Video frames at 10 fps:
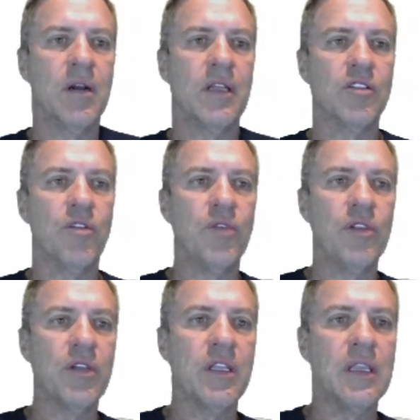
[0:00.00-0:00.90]
All right, so if we
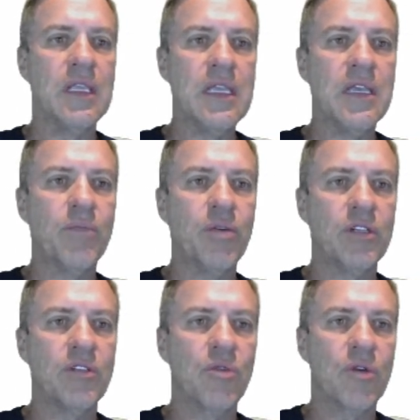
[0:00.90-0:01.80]
look at the
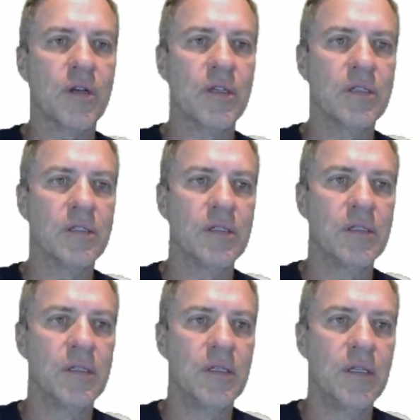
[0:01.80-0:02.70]
input torque,
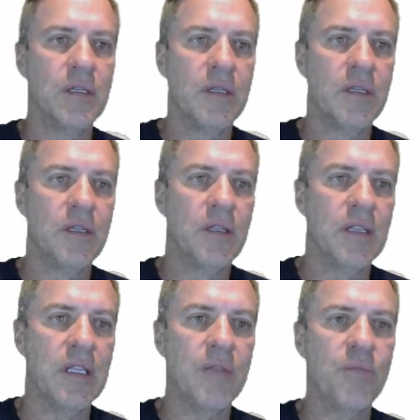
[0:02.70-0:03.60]

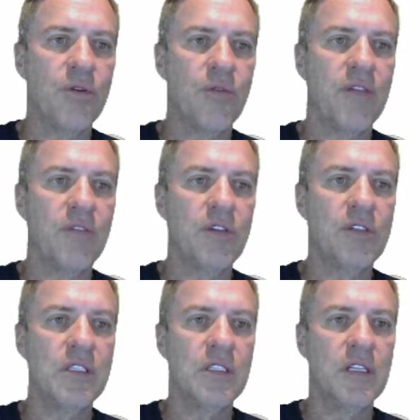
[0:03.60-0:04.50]
the input
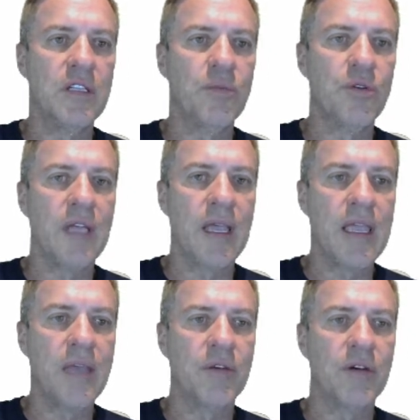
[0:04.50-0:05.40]
revolutions, and the input
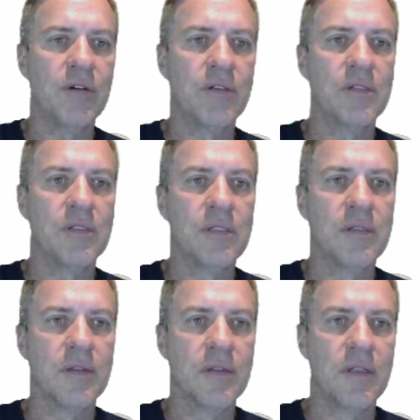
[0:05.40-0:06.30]
diameter,
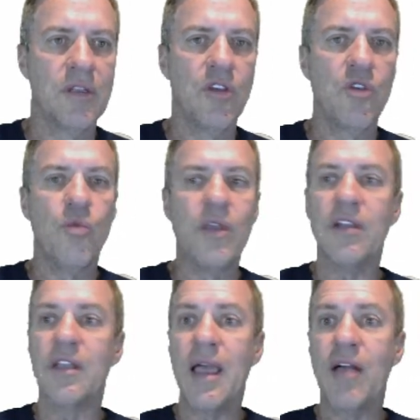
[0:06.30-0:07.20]
we
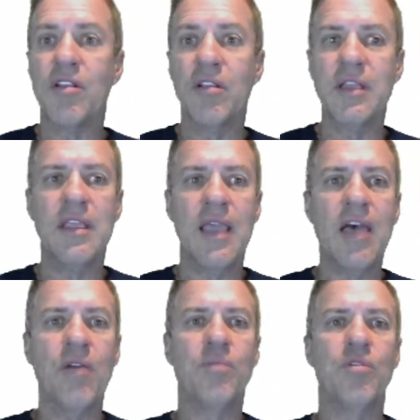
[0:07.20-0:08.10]
can calculate the
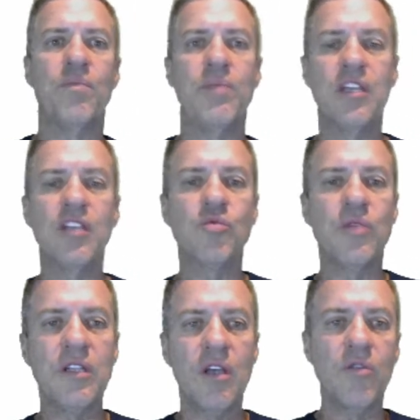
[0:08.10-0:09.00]
output because
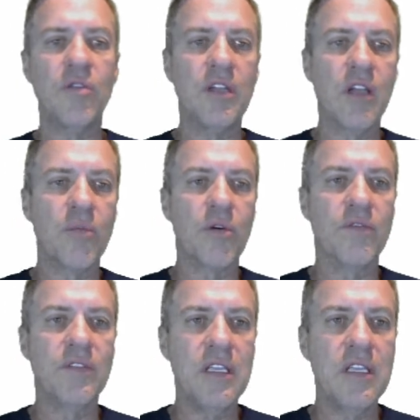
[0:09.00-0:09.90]
we know the number
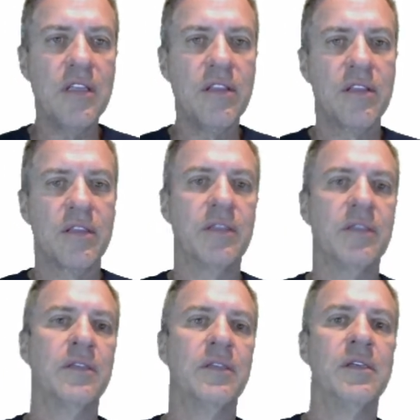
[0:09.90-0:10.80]
of teeth
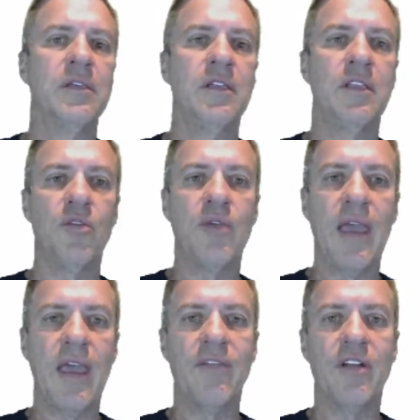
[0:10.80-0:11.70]
that we
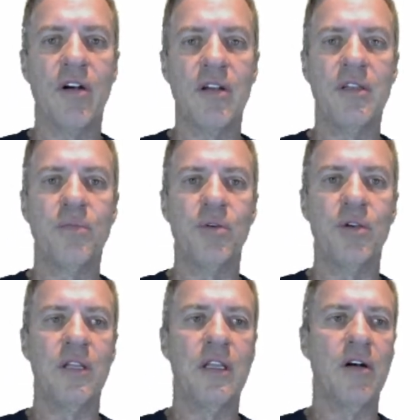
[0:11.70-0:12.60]
have in our
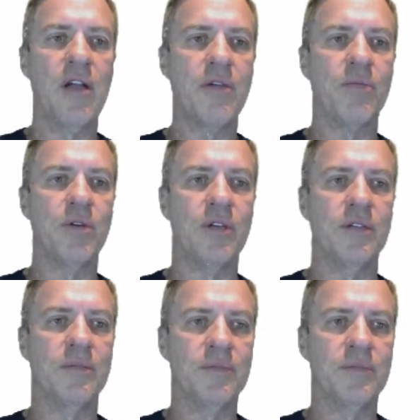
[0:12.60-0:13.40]
input and our output.